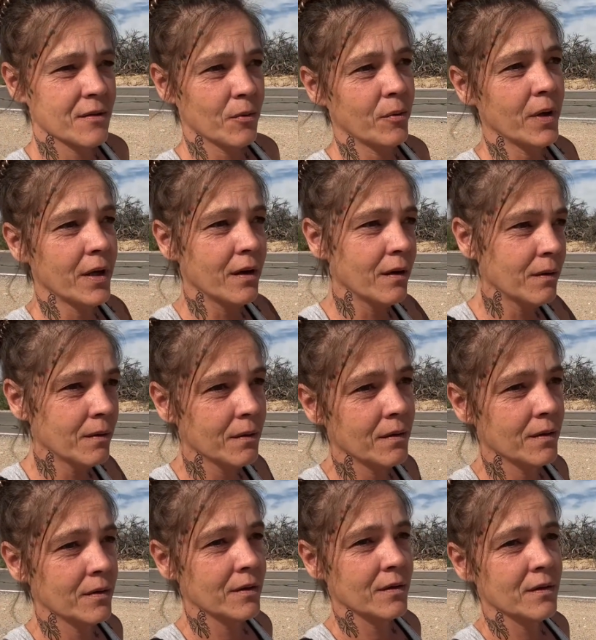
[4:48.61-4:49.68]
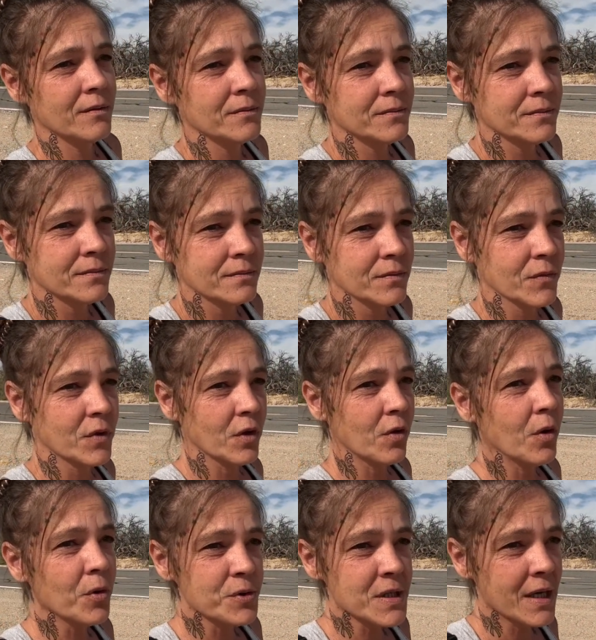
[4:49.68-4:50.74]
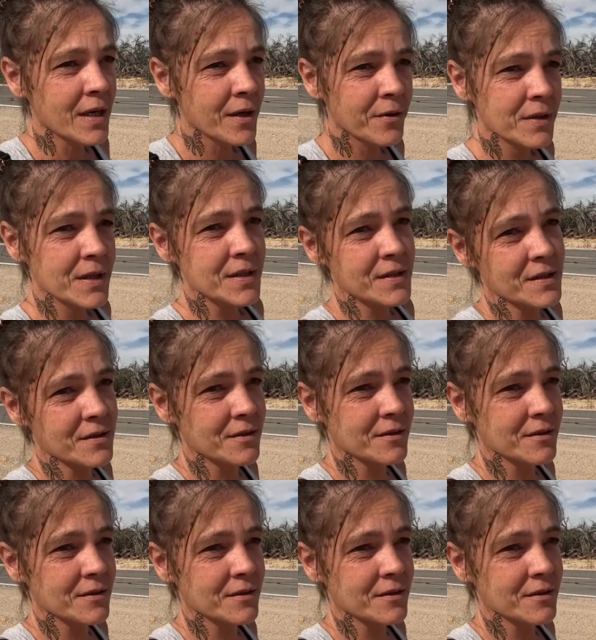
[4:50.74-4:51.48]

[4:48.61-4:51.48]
well, the whole town is